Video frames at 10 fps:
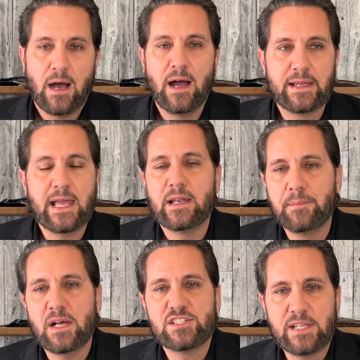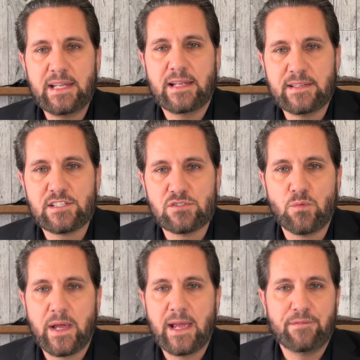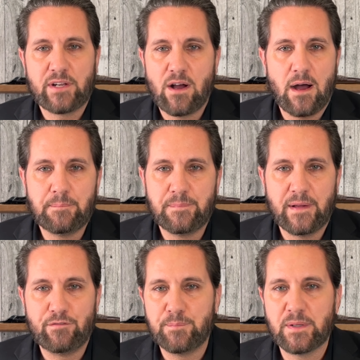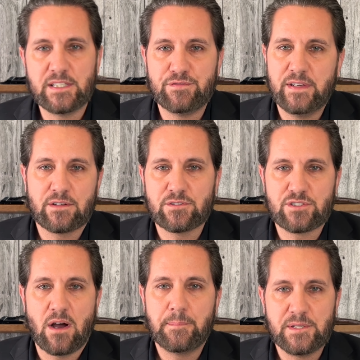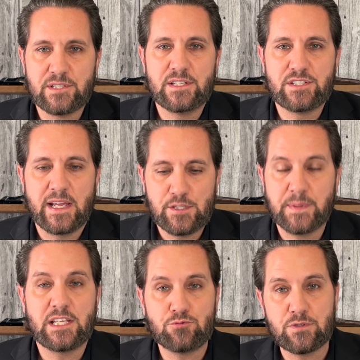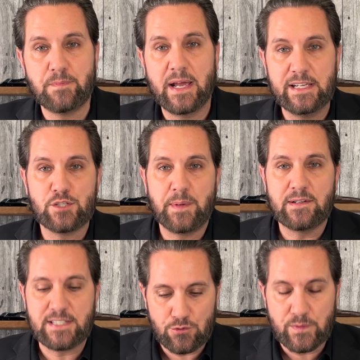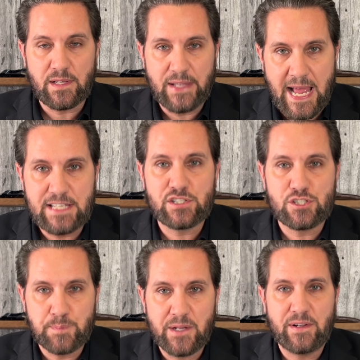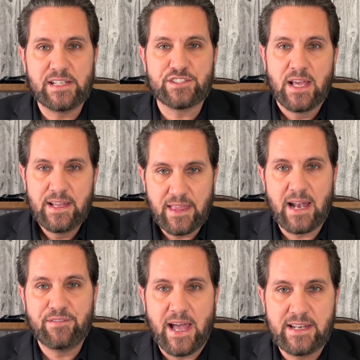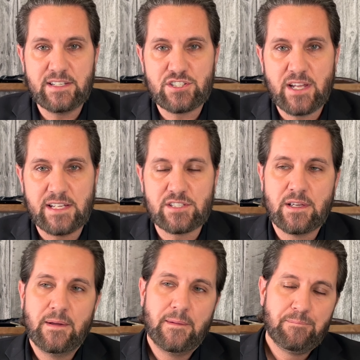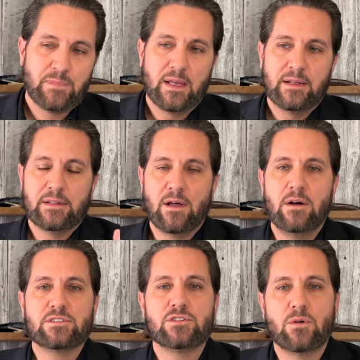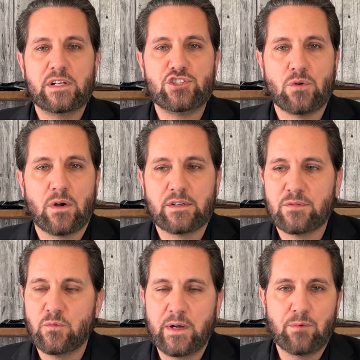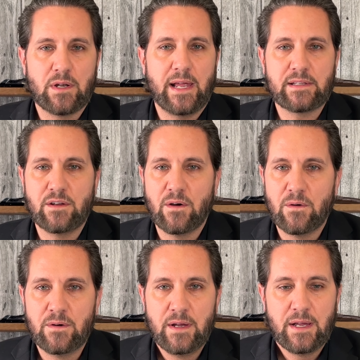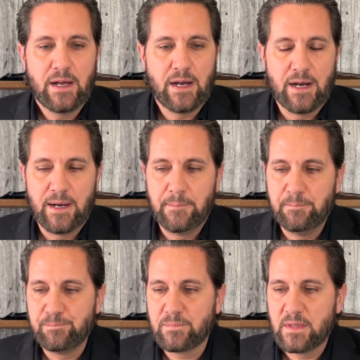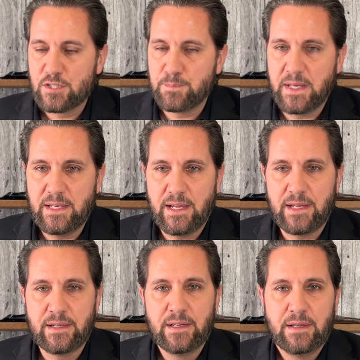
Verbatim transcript: again, I'm not saying that this is the way every cop, every police vehicle stop is in the States, but this was my experience. This was the last experience that I've had in the States long story short, we were let go. Um, speeding.